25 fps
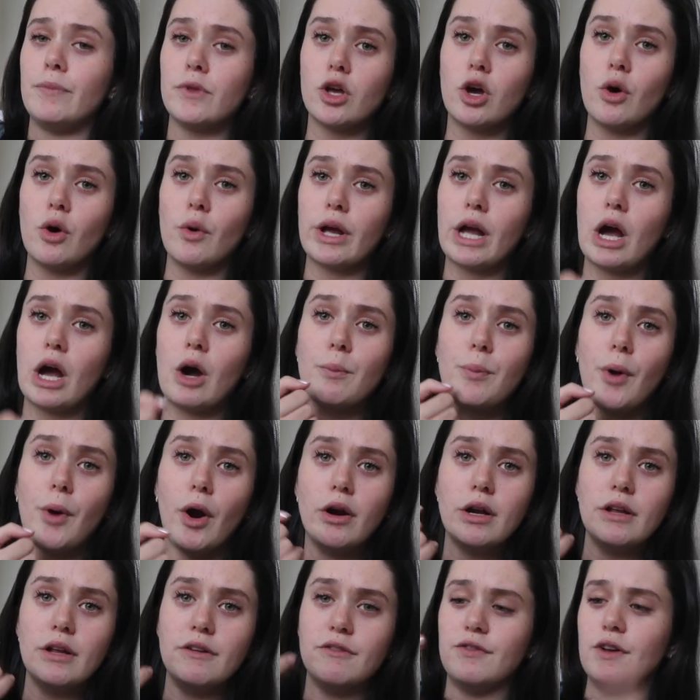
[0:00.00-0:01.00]
going out
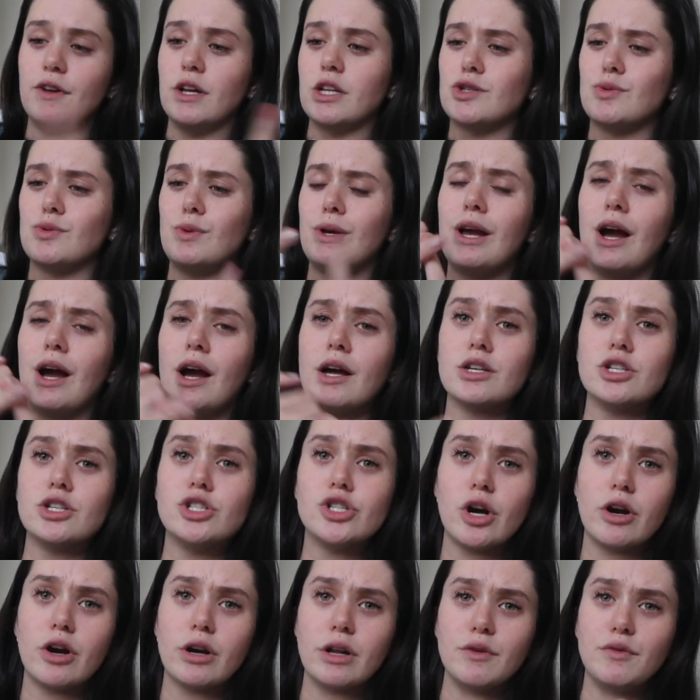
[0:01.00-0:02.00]
party fits, we got
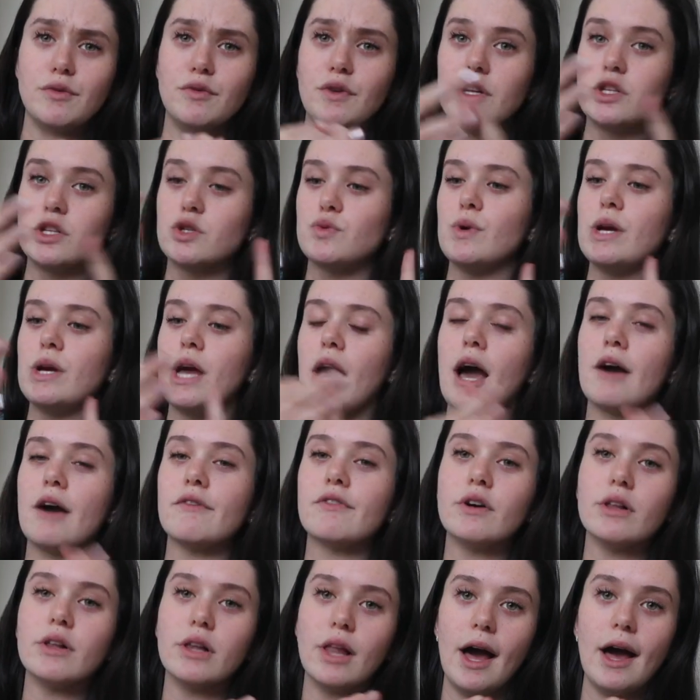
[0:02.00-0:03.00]
dirty fits, we
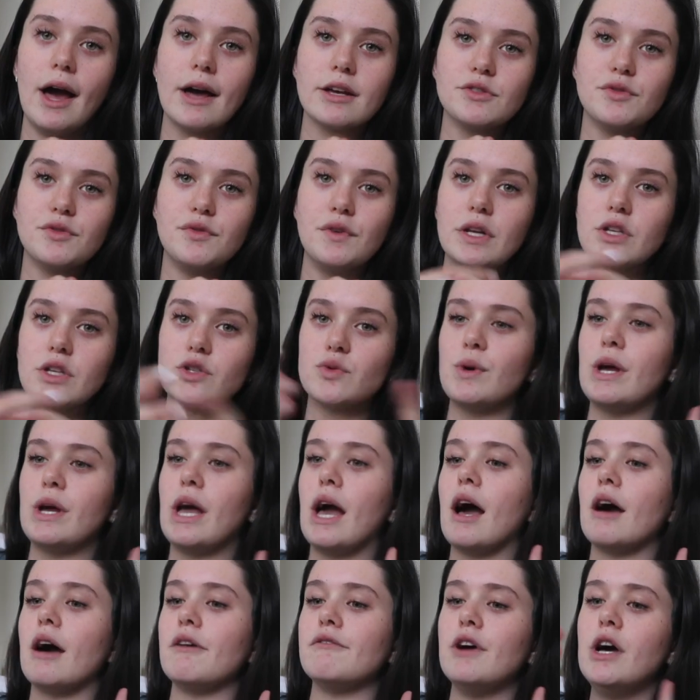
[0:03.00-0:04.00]
have class fits, we
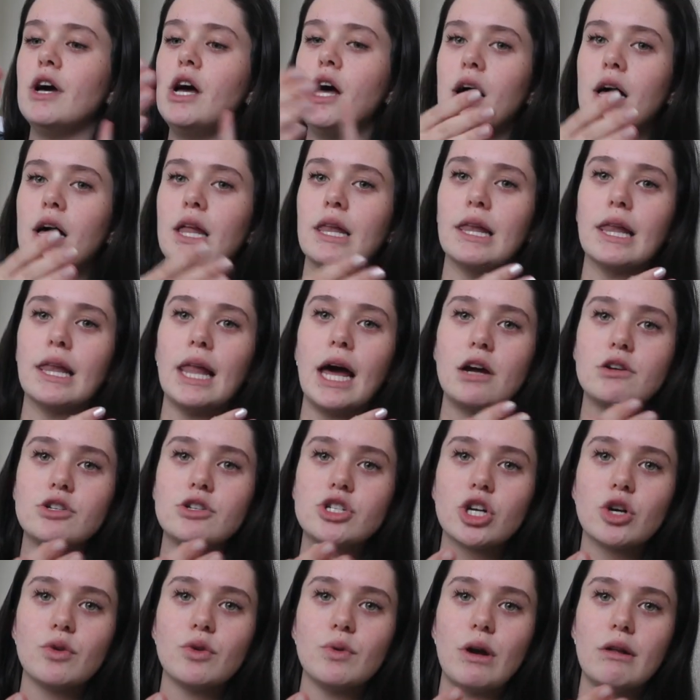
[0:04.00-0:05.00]
have
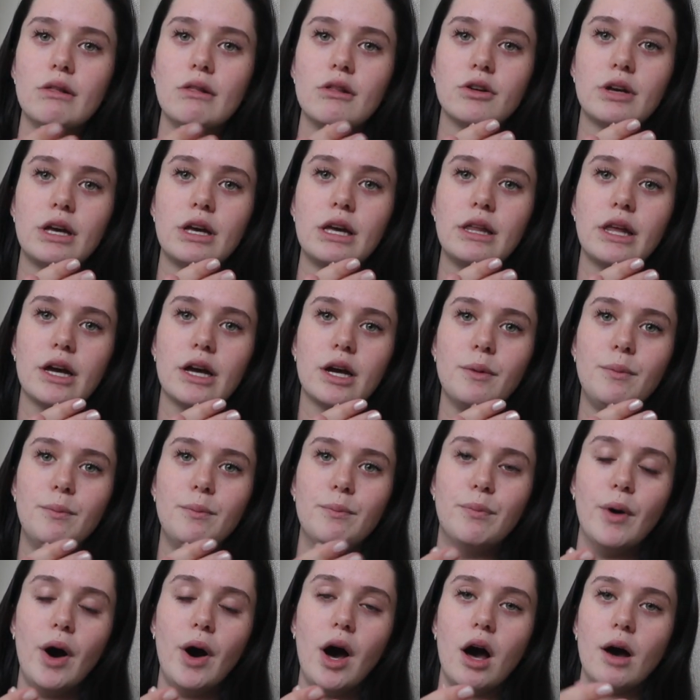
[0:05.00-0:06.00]
lounging around looking like a
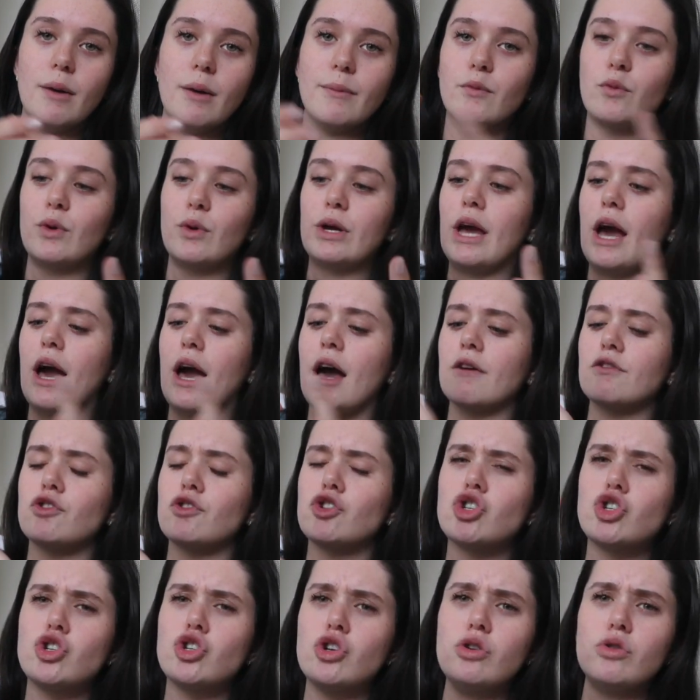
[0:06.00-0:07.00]
bum, we have
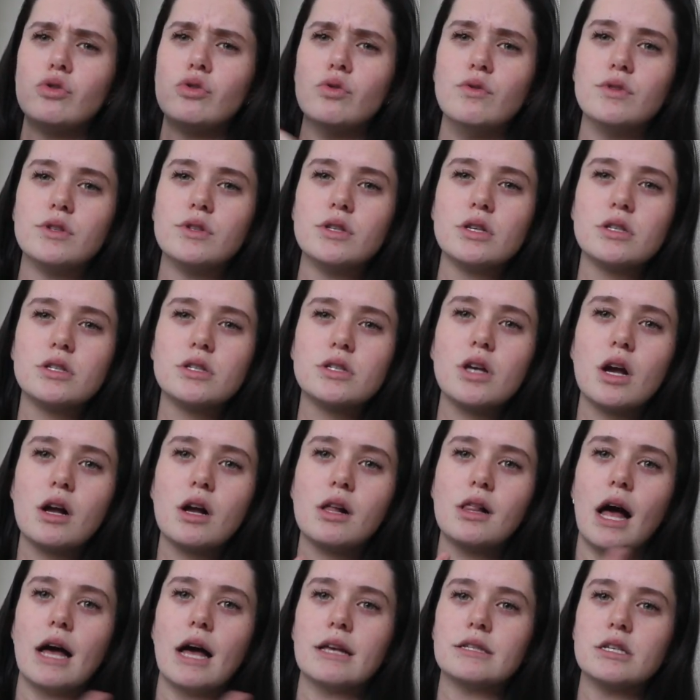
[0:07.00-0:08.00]
shoes,
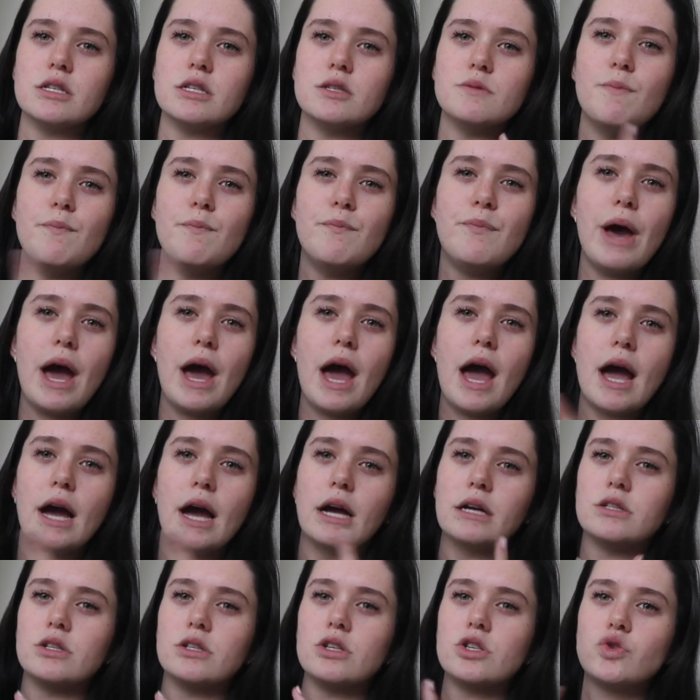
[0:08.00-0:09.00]
sunglasses,
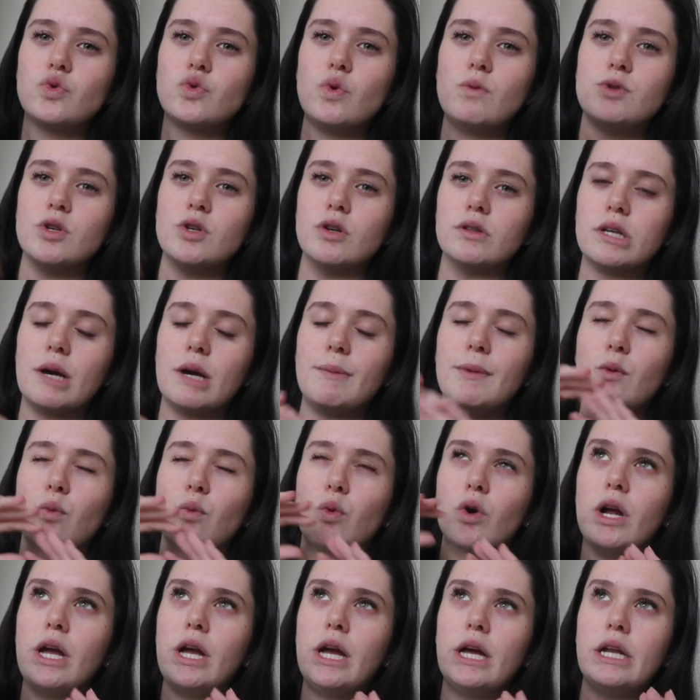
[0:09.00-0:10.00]
bags, swimsuits. I mean,
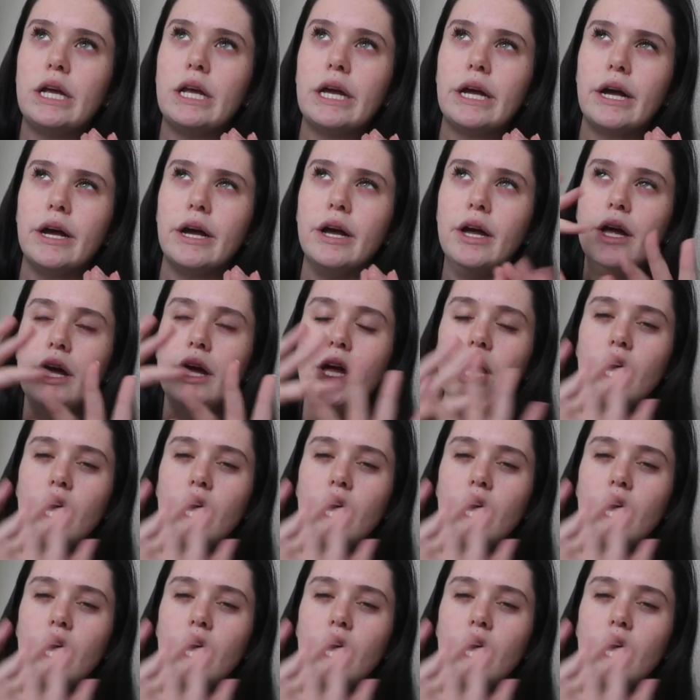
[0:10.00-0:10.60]
we're hitting